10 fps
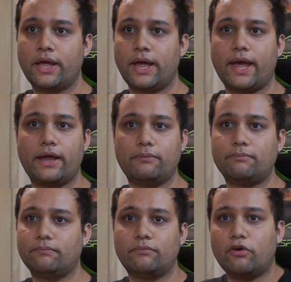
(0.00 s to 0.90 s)
and
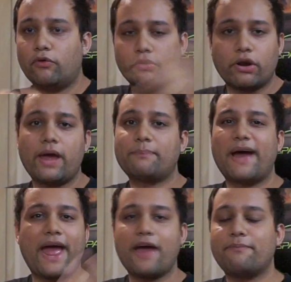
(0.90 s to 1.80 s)
overall have a
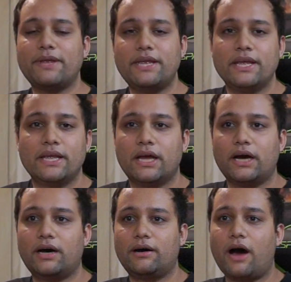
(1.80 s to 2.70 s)
happy
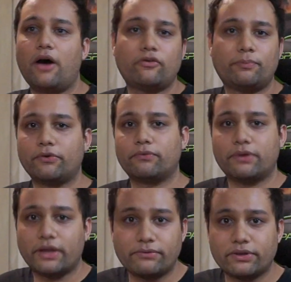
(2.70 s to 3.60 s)
output with
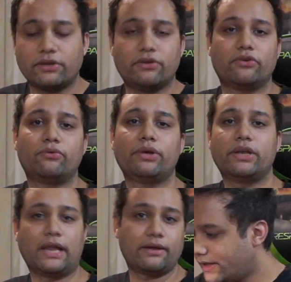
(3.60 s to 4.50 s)
everything you're doing in
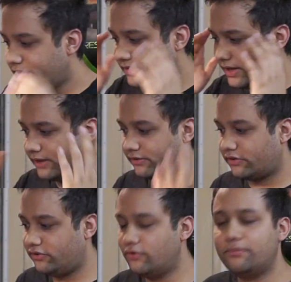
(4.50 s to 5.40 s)
life? See, as a
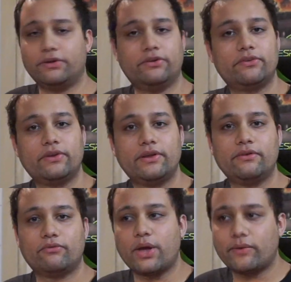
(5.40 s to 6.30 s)
humans,
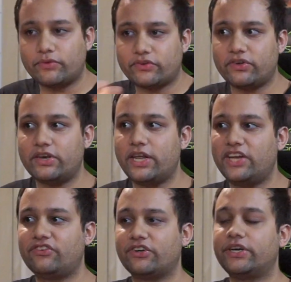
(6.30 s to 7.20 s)
we have this
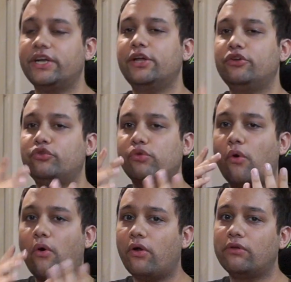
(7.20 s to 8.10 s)
nature to
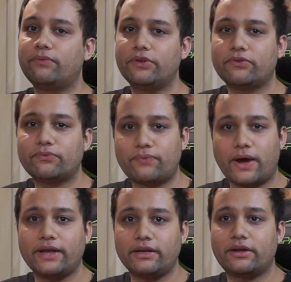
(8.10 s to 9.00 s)
always
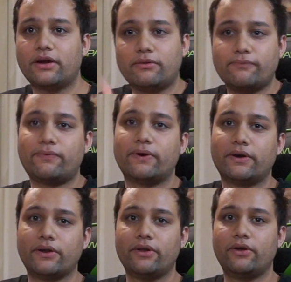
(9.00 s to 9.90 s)
find
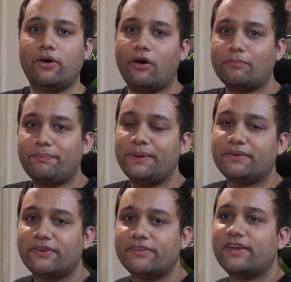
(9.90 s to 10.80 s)
comfort on
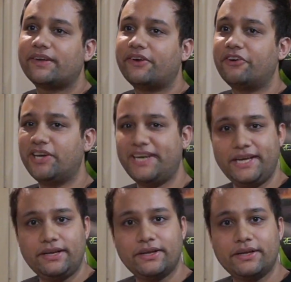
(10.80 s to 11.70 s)
places that are
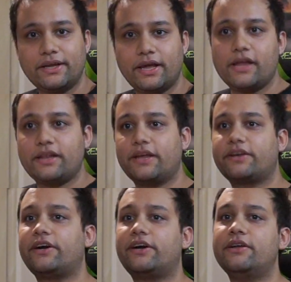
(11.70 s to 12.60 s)
neat and that
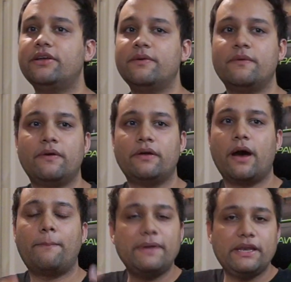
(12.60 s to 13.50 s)
are
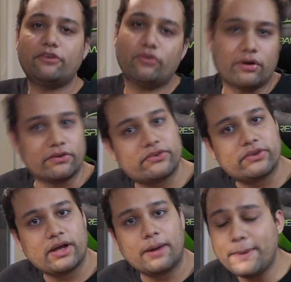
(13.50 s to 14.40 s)
appealing to us,
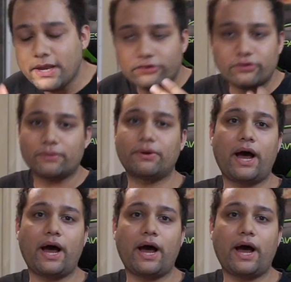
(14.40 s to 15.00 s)
appealing to our